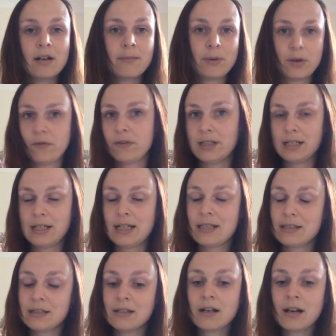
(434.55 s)
But obviously
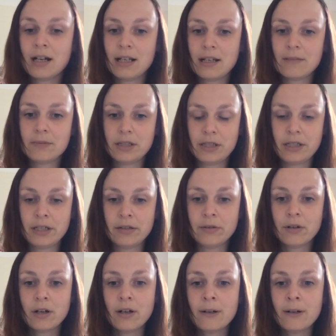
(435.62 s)
it's entirely up to you